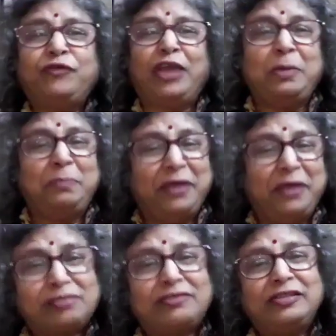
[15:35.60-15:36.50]
of cabling
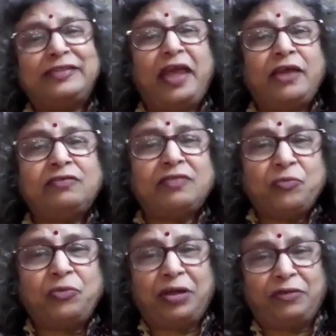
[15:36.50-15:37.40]
still there
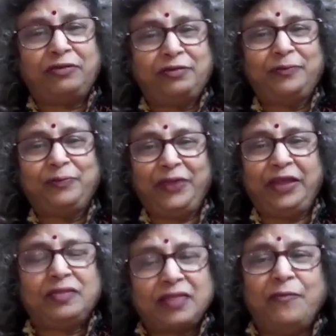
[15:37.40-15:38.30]
somewhere
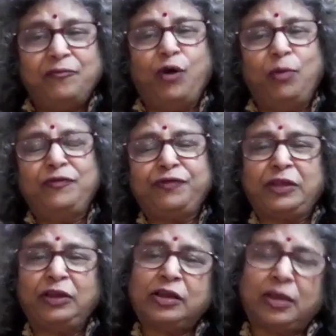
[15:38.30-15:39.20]
in some form of single